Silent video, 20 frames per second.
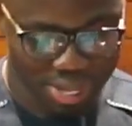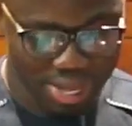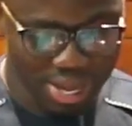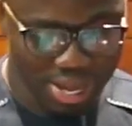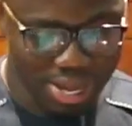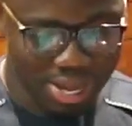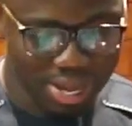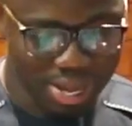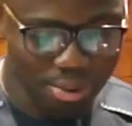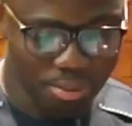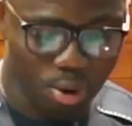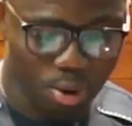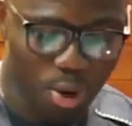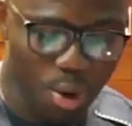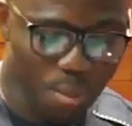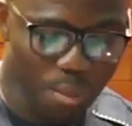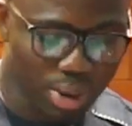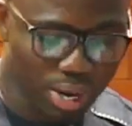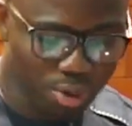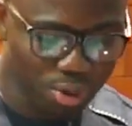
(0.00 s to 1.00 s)
And all
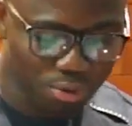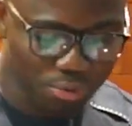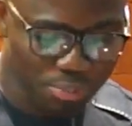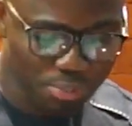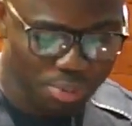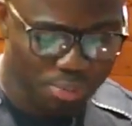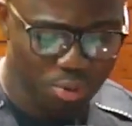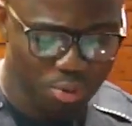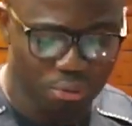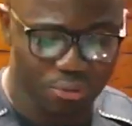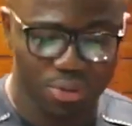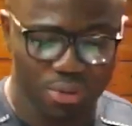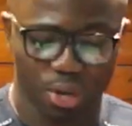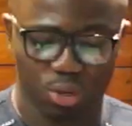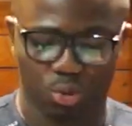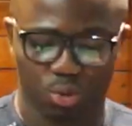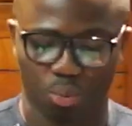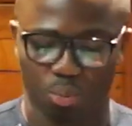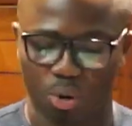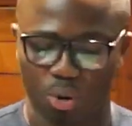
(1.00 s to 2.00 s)
manner of people fear
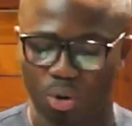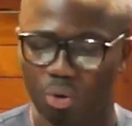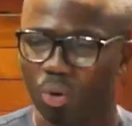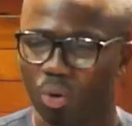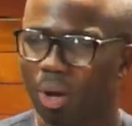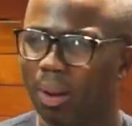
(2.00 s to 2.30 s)
tomorrow and